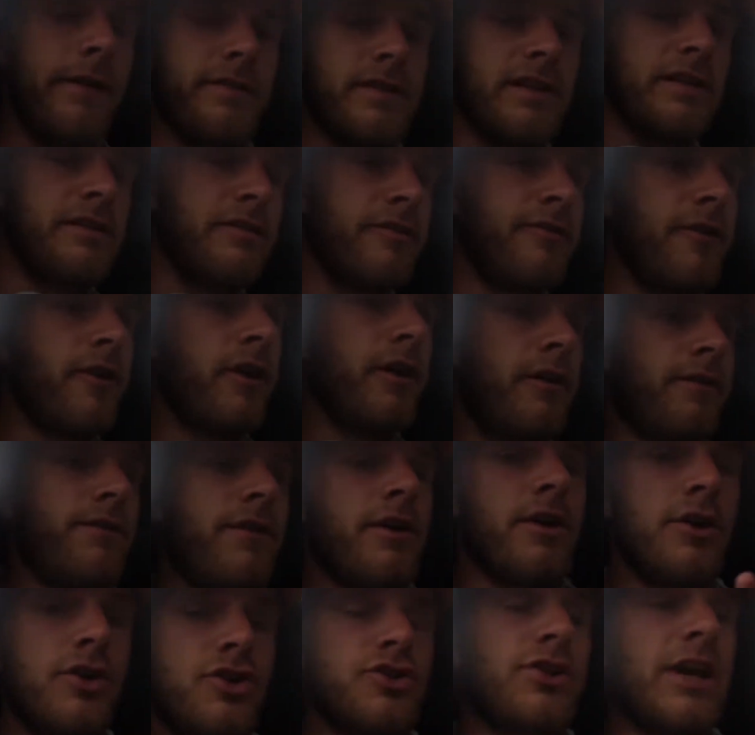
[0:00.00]
sets of
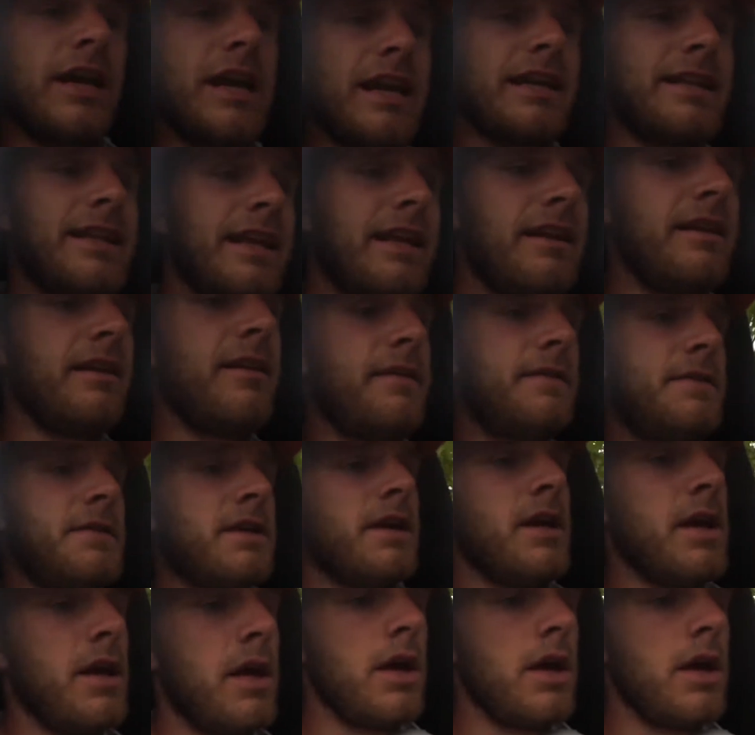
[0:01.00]
5 straight leg deadlifts